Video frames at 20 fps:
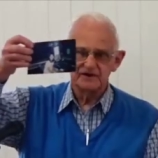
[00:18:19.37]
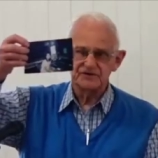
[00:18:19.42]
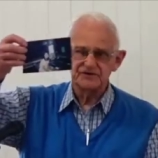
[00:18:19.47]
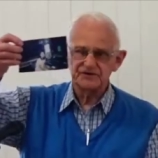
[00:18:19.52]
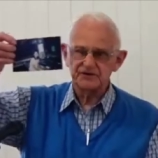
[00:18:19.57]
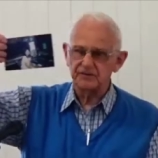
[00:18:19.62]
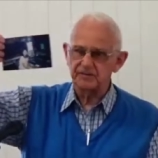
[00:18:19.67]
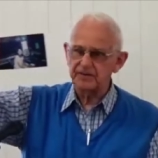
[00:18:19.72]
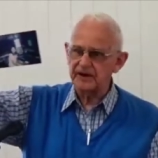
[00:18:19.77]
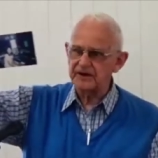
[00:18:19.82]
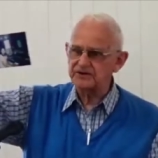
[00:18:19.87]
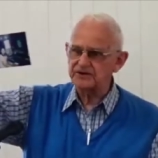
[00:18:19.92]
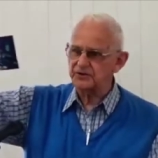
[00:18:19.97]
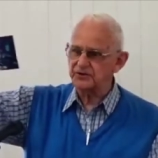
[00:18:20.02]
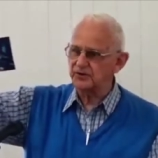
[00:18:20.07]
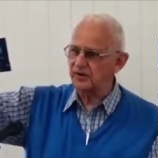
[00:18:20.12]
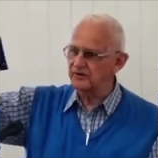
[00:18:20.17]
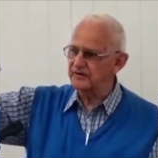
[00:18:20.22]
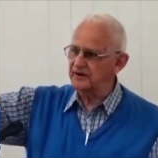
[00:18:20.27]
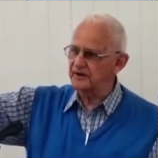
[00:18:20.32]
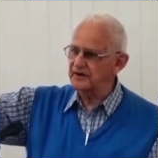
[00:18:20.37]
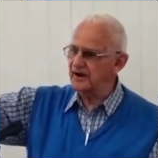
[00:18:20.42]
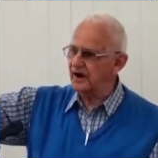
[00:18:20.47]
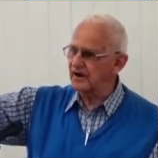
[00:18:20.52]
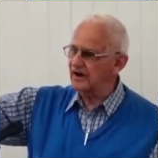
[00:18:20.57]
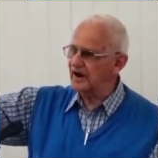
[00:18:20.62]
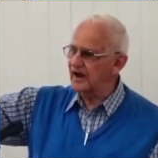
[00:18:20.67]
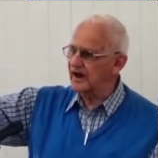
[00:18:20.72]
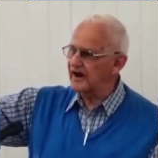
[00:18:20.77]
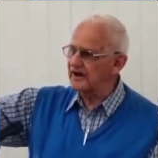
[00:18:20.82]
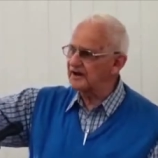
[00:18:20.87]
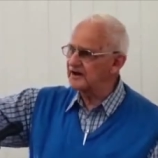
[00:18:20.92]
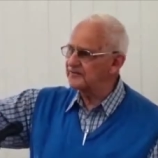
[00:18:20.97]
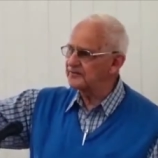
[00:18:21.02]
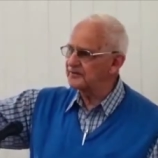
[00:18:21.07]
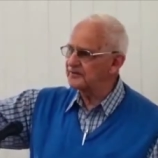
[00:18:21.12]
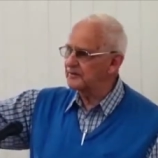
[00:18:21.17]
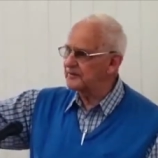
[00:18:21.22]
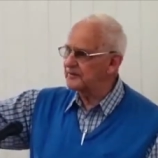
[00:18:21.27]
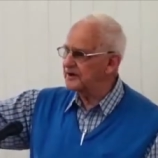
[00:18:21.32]
the picture of a young lady
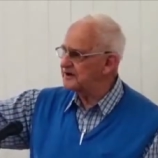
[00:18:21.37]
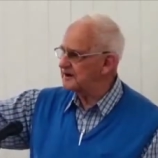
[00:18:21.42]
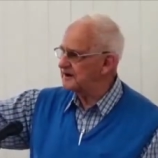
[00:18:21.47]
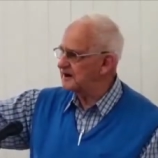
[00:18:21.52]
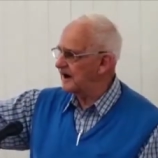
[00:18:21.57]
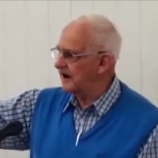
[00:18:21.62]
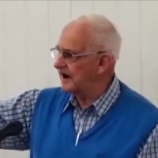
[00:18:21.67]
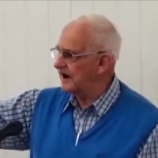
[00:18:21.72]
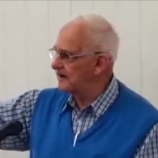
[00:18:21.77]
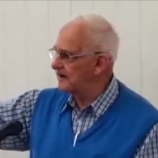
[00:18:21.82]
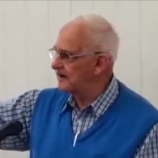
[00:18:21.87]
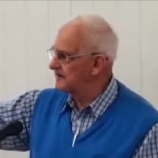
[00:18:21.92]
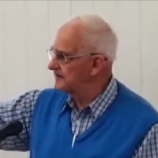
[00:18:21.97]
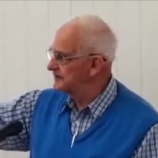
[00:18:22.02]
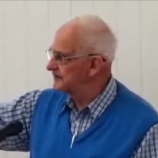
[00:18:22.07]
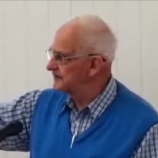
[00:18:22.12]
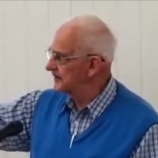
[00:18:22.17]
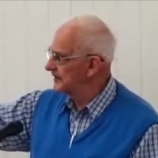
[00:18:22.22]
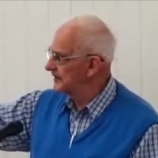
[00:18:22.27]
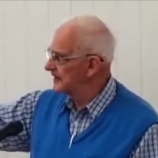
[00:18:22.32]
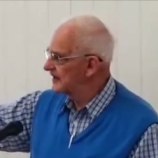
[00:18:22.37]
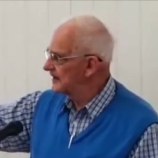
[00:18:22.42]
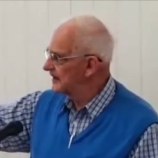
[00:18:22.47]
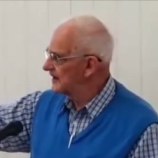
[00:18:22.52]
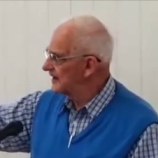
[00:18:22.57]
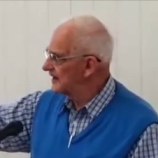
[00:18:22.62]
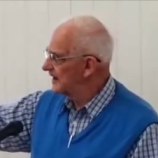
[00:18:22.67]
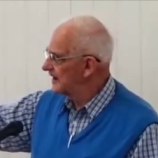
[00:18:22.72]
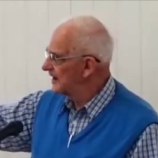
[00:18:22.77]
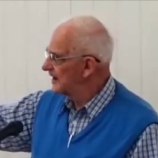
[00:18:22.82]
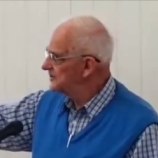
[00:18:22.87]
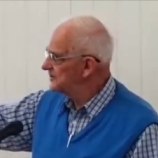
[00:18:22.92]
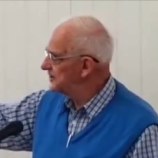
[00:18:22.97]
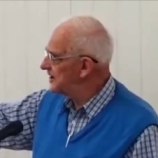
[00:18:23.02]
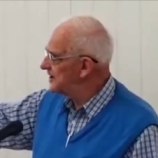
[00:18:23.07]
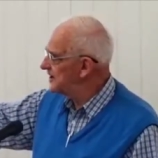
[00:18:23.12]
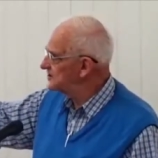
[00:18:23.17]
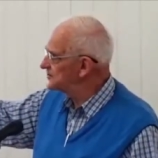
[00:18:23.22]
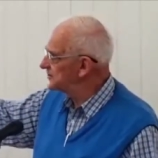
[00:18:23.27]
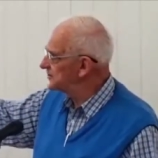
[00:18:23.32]
from India. And
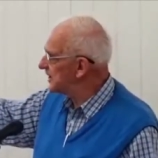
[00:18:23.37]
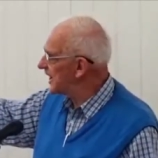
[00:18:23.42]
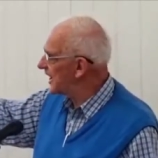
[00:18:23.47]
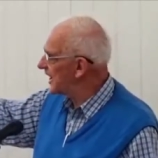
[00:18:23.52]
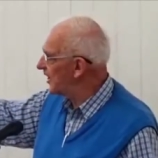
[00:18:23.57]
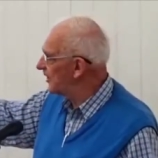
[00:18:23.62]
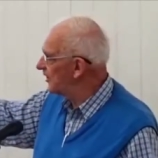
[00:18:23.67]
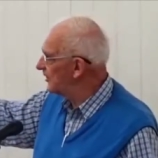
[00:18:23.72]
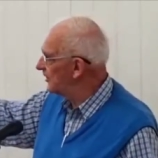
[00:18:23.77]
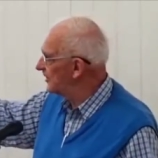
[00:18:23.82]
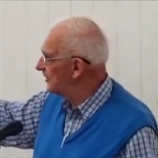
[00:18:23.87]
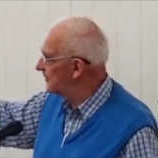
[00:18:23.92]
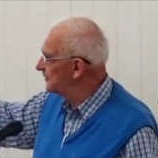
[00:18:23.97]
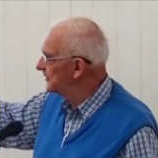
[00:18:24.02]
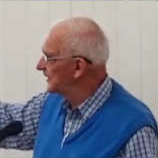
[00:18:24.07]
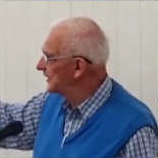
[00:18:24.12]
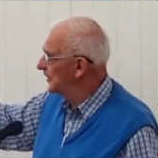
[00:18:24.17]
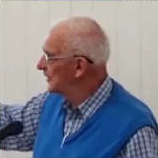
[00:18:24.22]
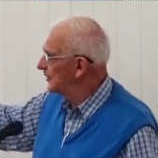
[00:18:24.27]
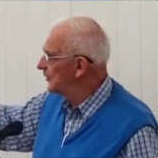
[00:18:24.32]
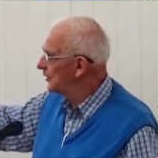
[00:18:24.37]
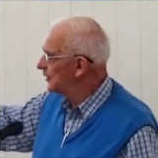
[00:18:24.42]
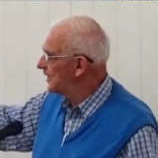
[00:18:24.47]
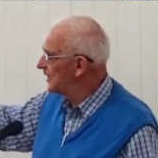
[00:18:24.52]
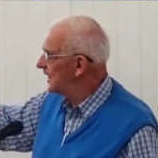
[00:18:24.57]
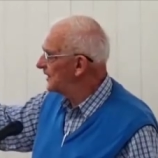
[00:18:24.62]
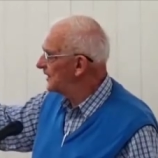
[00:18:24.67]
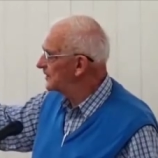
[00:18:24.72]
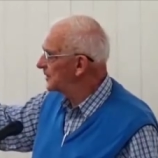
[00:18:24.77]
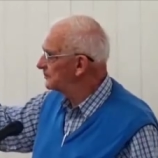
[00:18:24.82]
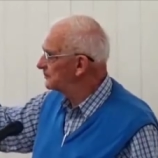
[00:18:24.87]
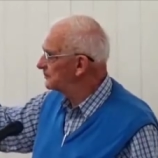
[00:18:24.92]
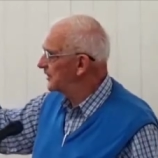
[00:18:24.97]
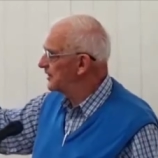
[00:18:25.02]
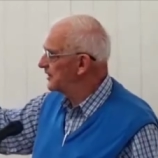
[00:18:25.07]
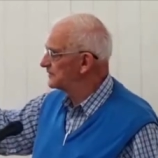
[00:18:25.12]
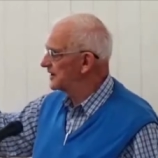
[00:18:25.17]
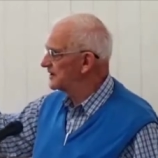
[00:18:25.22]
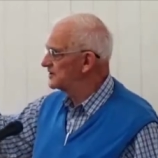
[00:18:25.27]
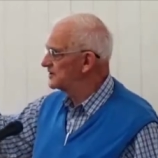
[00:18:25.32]
years ago, we had the
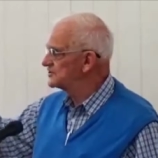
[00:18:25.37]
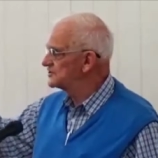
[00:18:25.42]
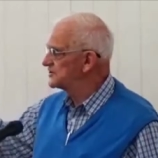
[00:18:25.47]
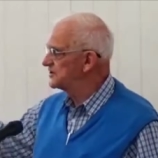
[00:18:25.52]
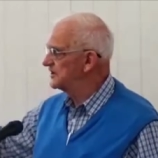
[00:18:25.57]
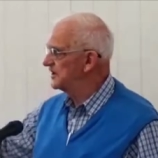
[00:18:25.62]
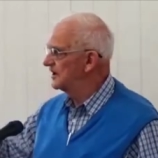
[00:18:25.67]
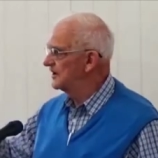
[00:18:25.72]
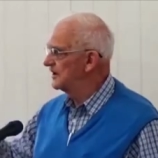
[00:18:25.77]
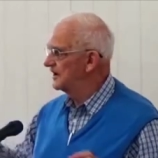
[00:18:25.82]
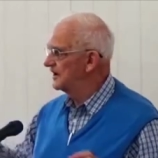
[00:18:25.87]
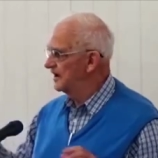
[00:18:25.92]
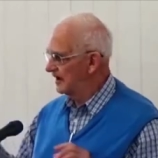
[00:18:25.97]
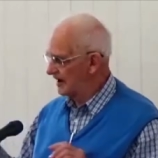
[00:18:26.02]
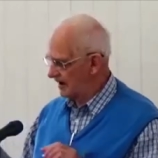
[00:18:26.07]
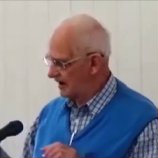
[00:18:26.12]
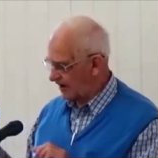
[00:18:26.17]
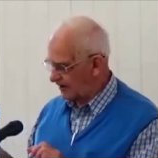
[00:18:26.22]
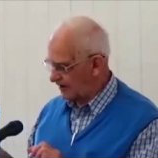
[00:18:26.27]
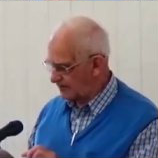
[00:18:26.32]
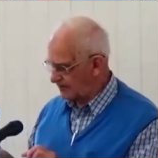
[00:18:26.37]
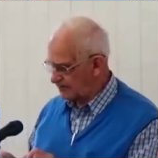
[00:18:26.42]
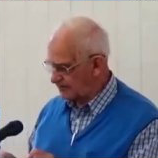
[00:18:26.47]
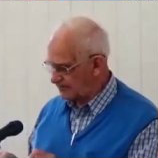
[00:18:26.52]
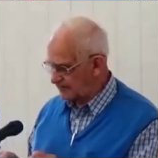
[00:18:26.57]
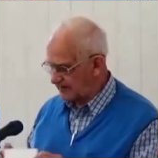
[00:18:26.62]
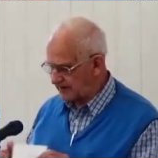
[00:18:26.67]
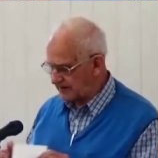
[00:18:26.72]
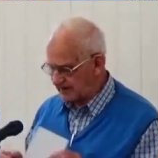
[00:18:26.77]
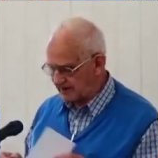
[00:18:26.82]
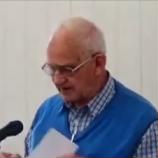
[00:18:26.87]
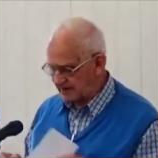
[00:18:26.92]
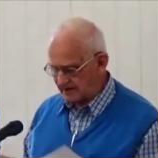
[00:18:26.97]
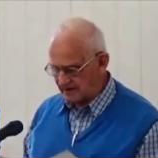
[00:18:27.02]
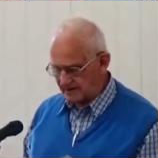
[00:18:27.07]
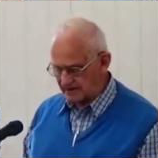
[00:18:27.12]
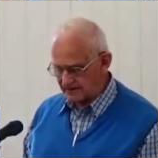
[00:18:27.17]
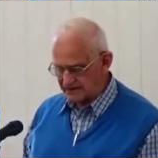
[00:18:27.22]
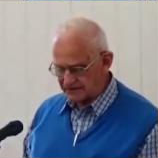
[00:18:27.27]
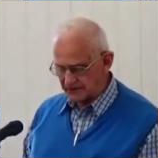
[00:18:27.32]
privilege of
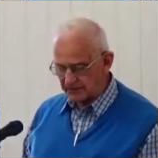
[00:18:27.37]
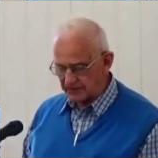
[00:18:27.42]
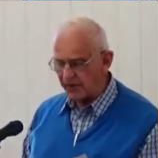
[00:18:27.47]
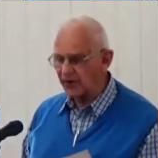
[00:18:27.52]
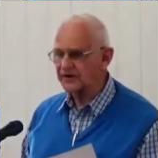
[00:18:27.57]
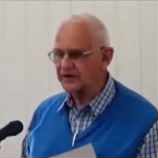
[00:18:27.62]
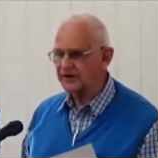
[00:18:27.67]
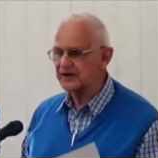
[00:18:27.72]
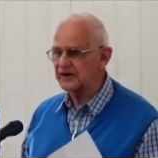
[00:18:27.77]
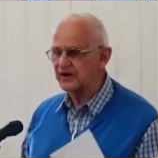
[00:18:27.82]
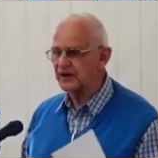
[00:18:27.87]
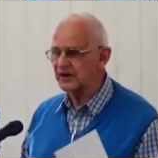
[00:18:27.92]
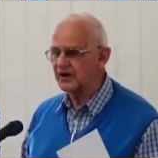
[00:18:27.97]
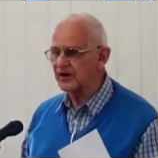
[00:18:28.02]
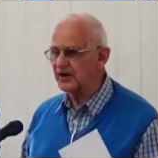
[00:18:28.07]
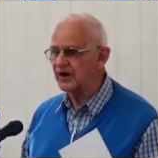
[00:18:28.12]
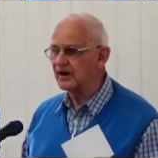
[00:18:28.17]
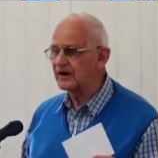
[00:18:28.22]
supporting her,